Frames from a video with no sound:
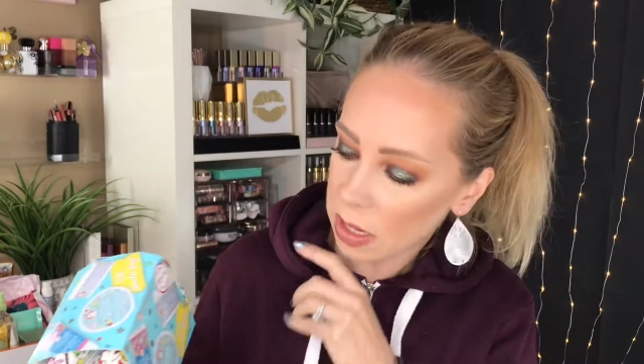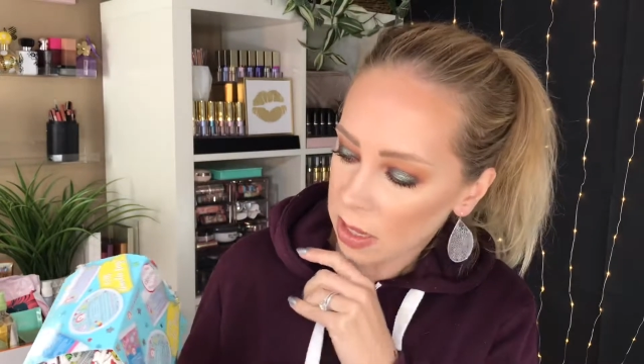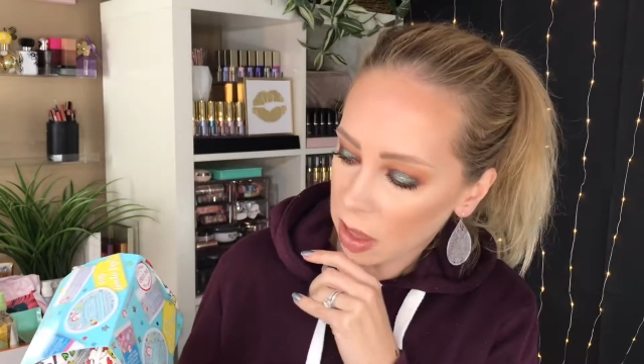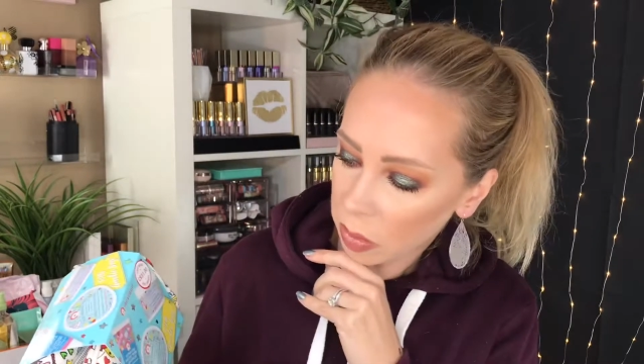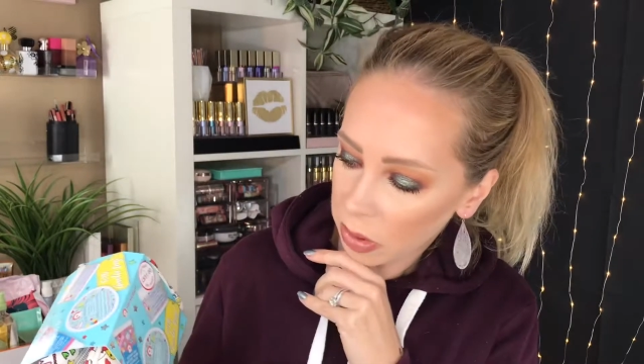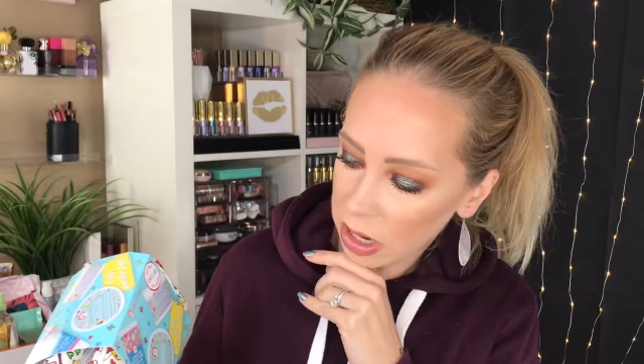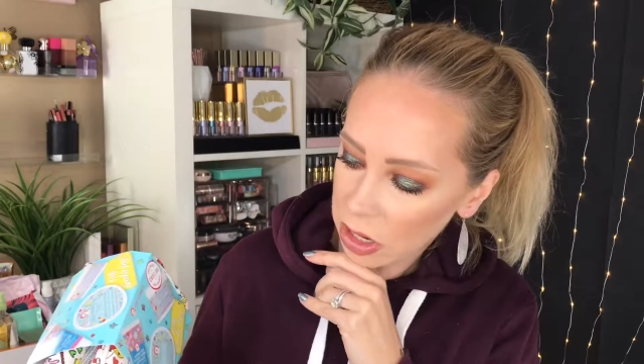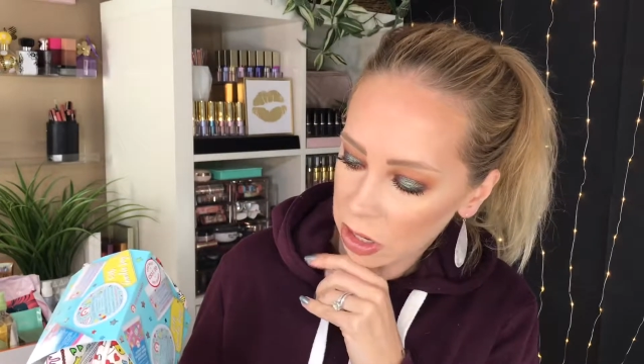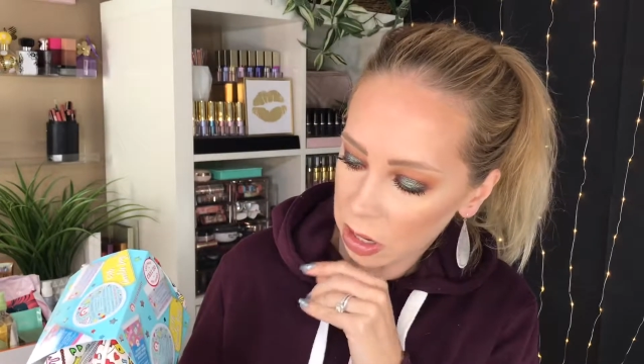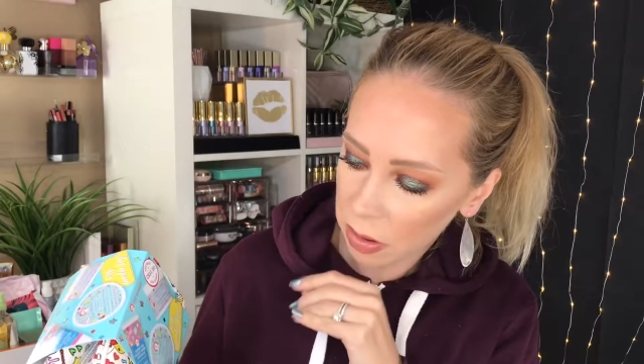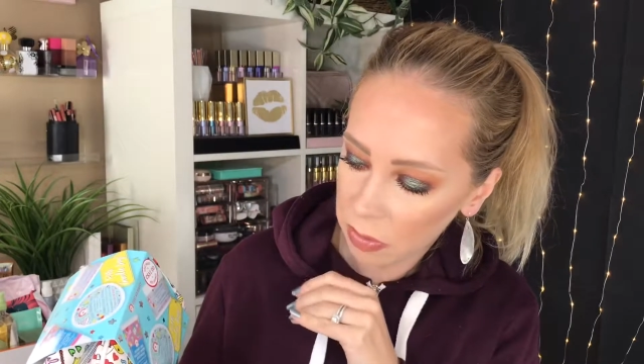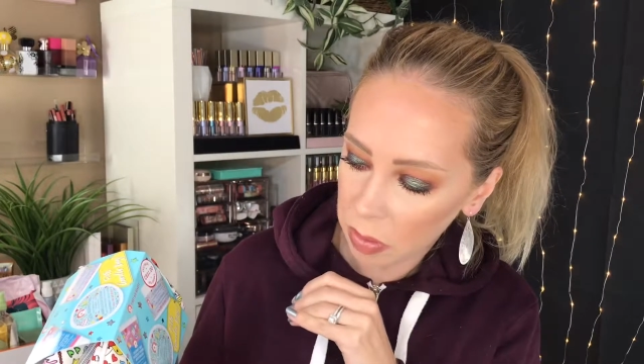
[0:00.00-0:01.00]
celebration
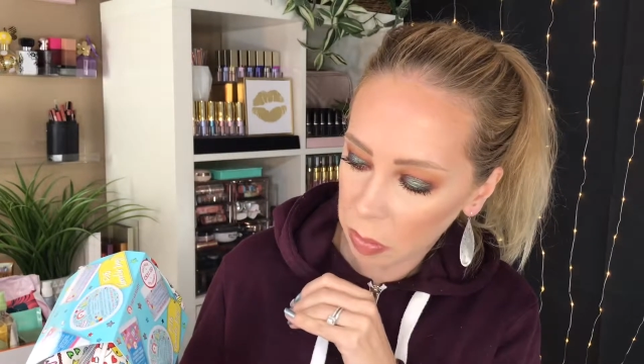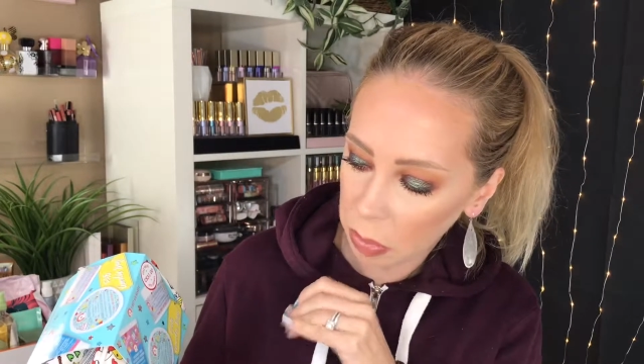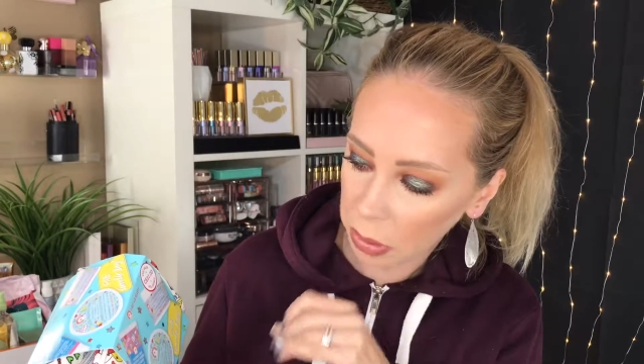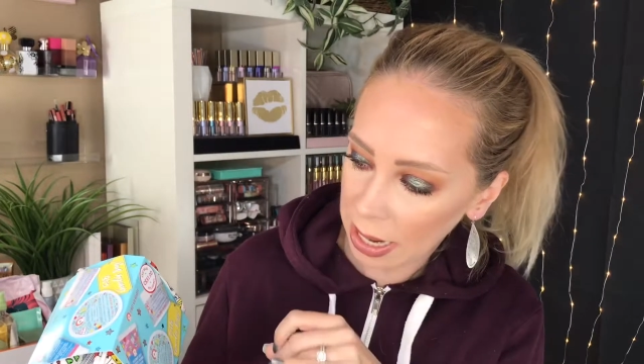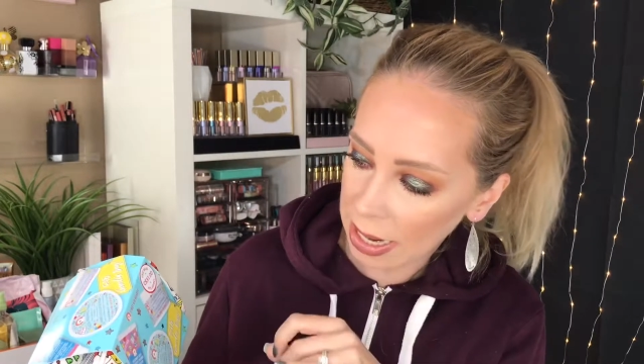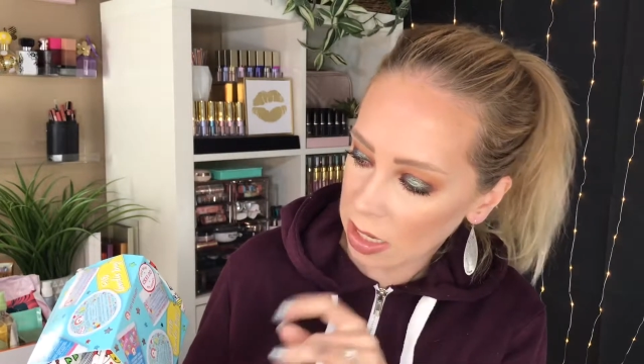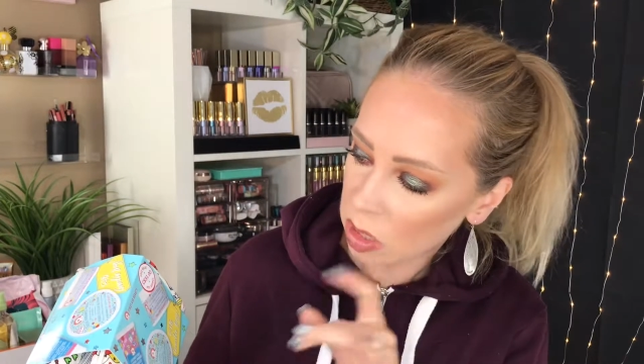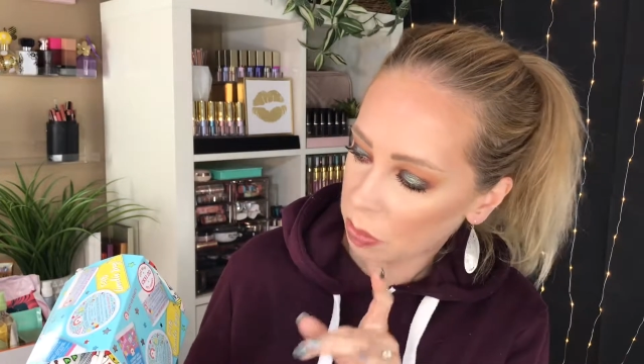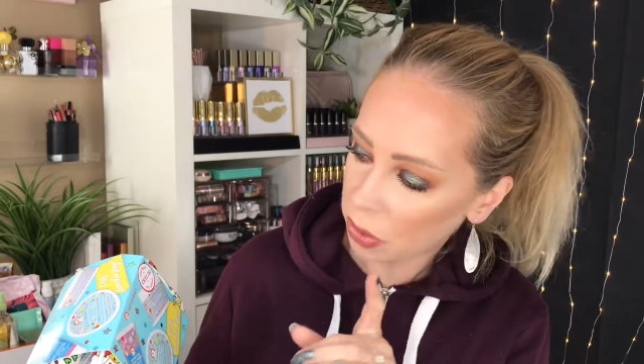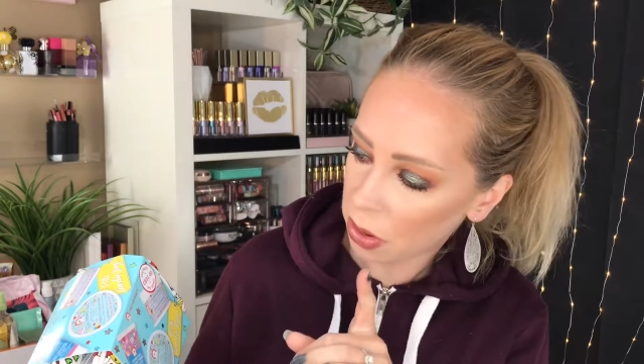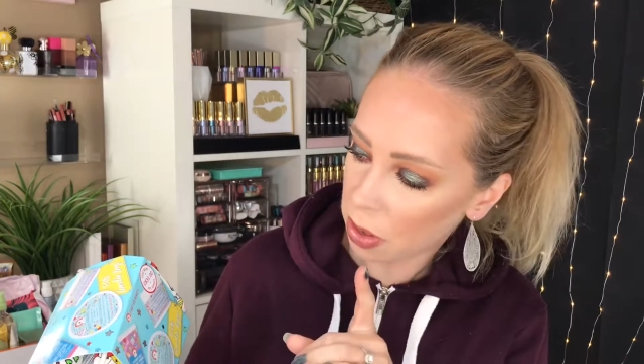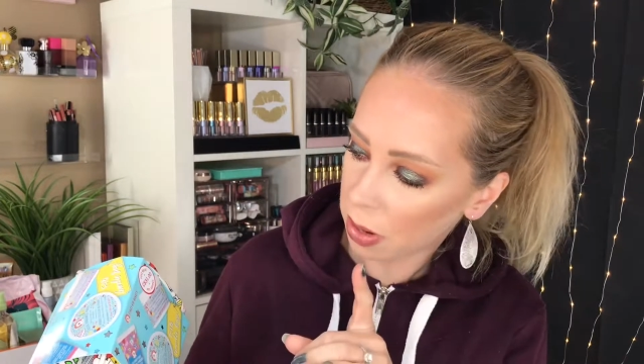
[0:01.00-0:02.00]
of the brand's
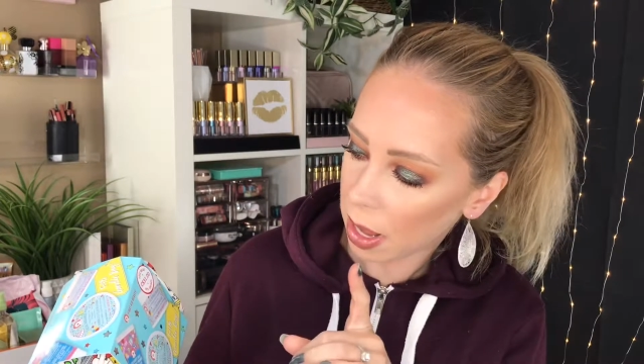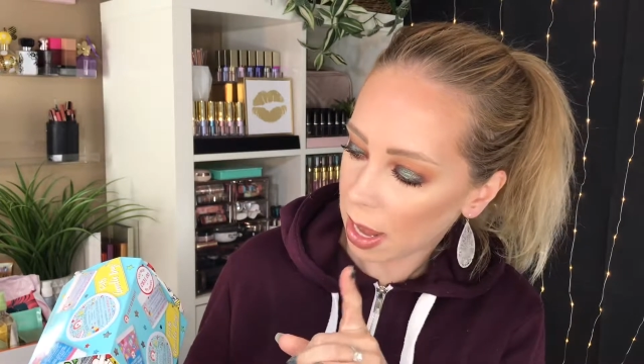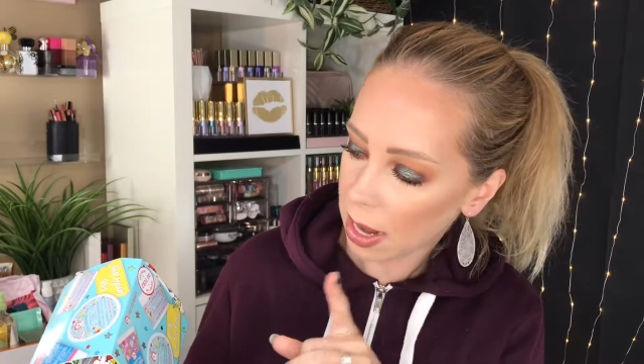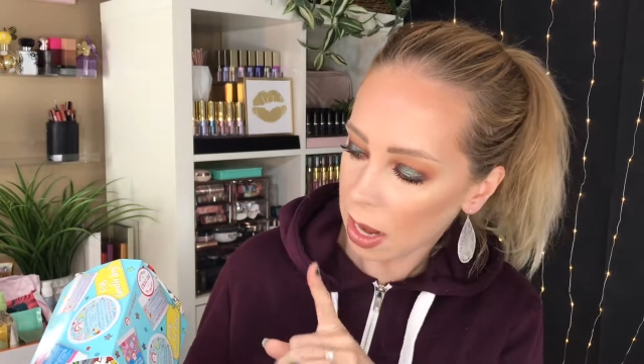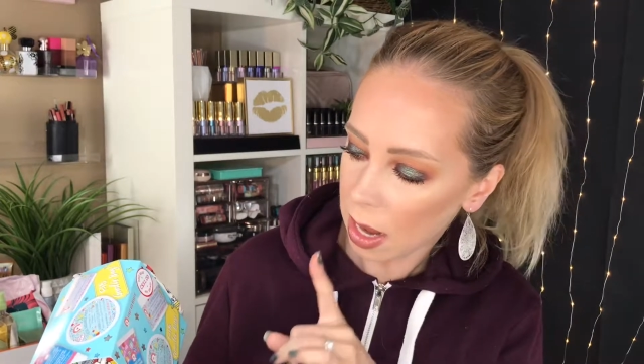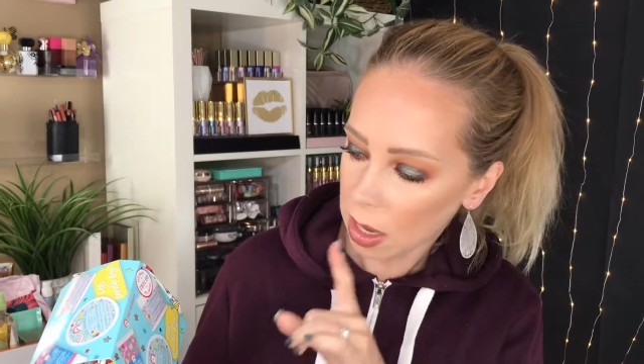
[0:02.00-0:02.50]
birthday.